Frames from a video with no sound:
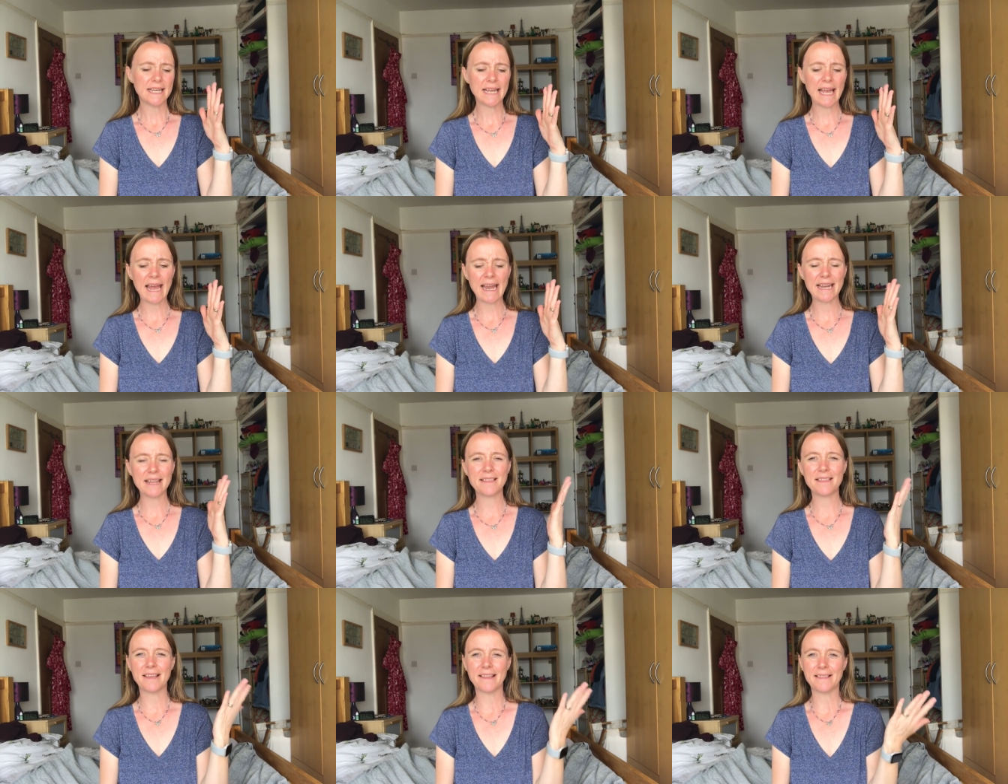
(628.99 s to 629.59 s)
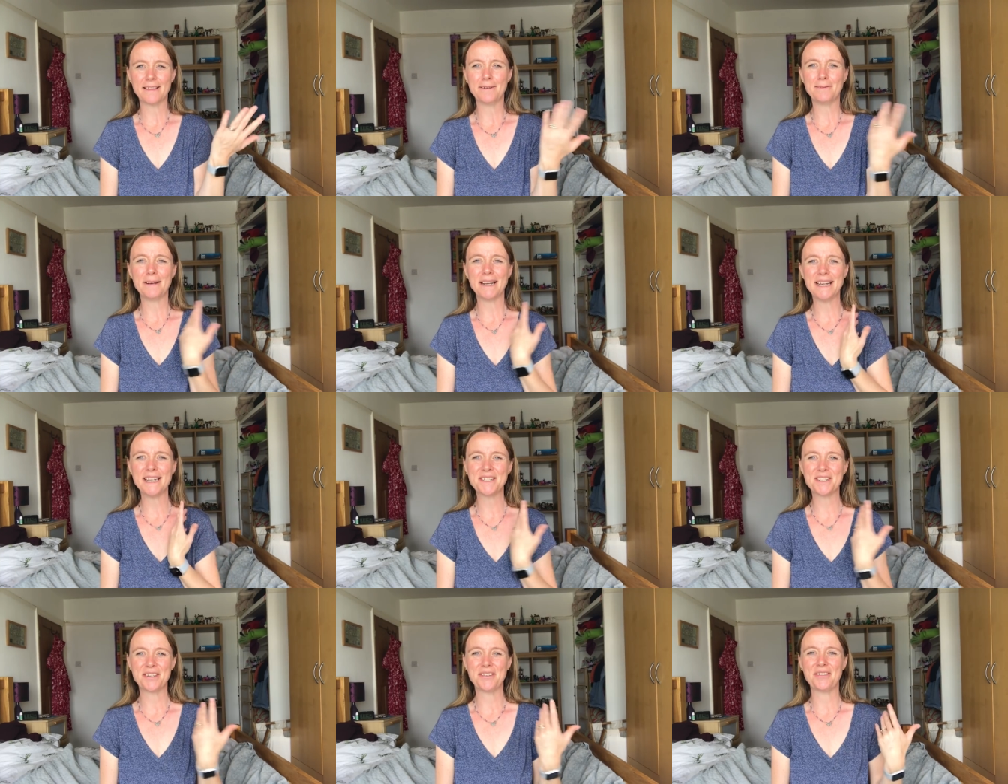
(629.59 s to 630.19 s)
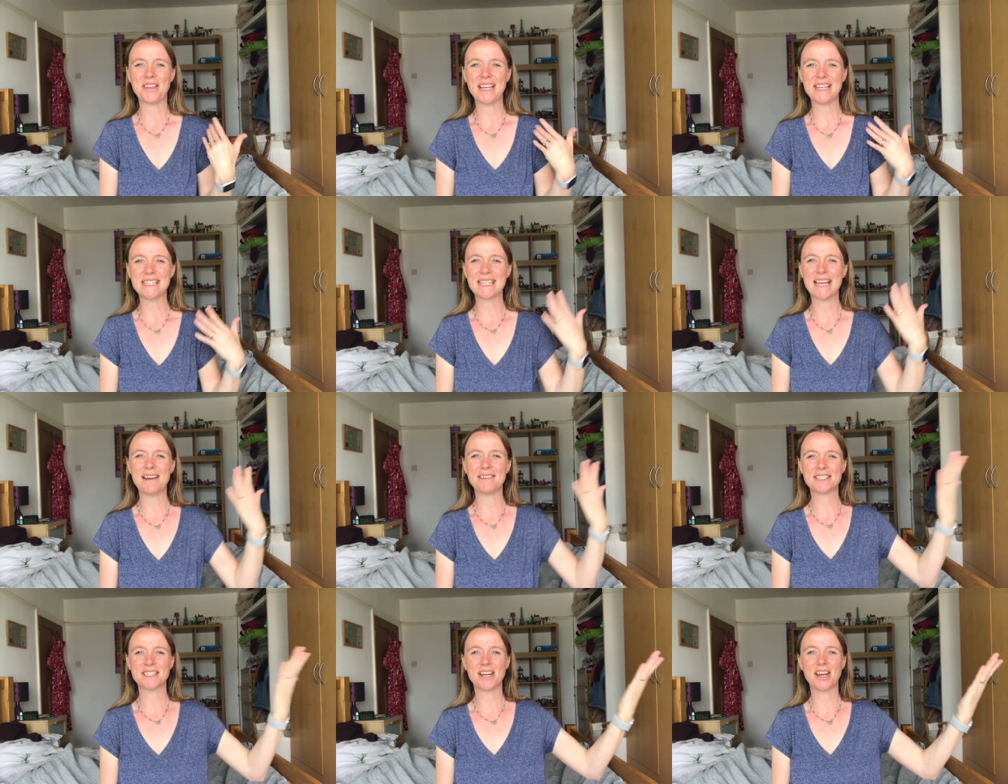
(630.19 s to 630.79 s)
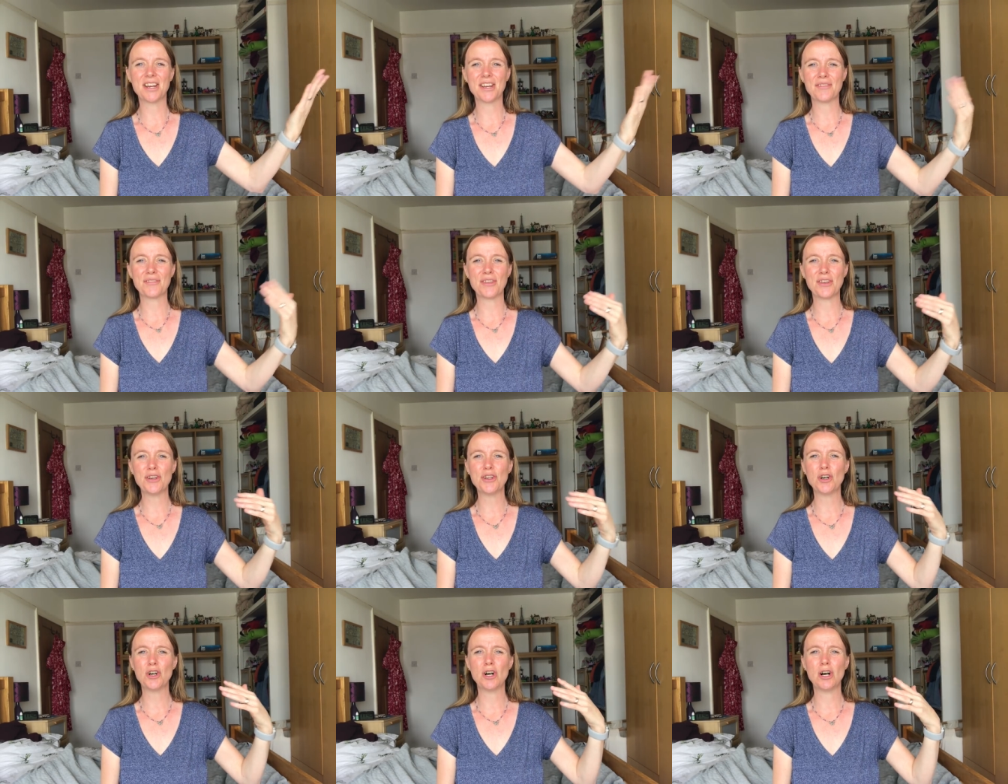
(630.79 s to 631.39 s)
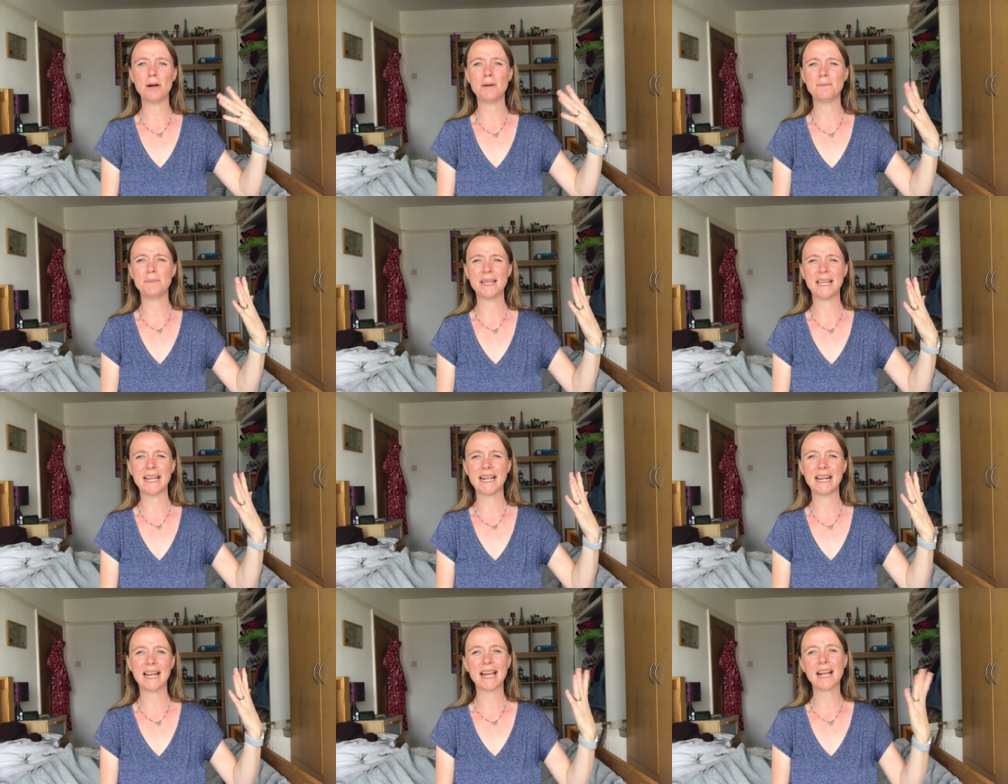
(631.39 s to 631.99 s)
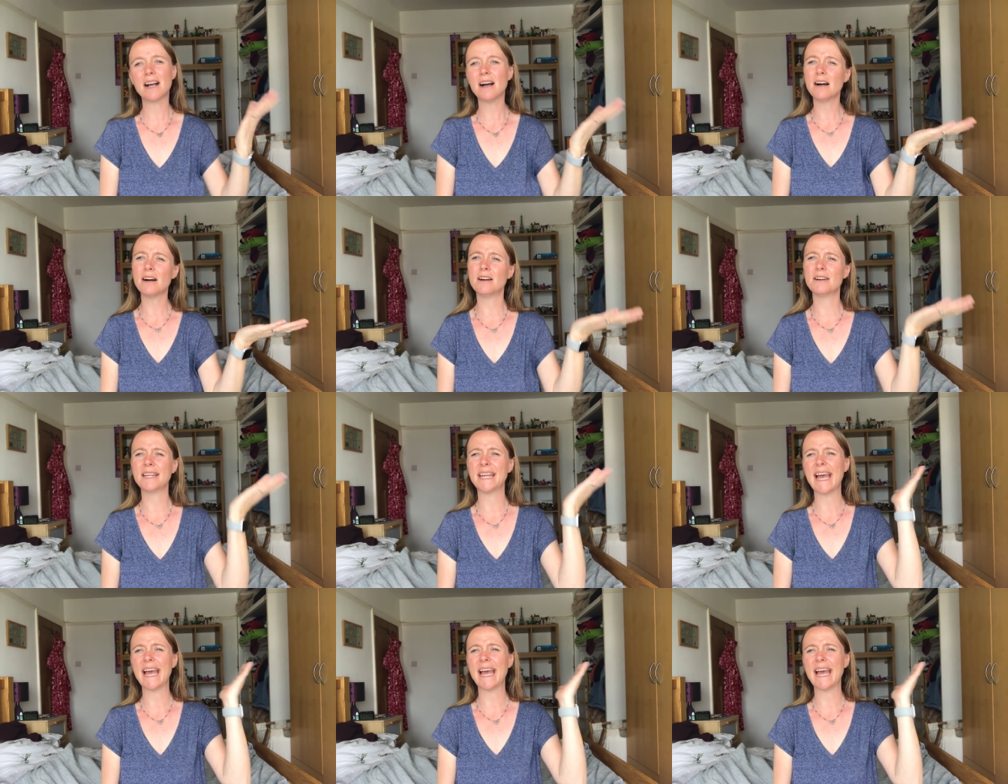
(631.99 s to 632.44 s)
anything that we do that is outside of the norm being like oh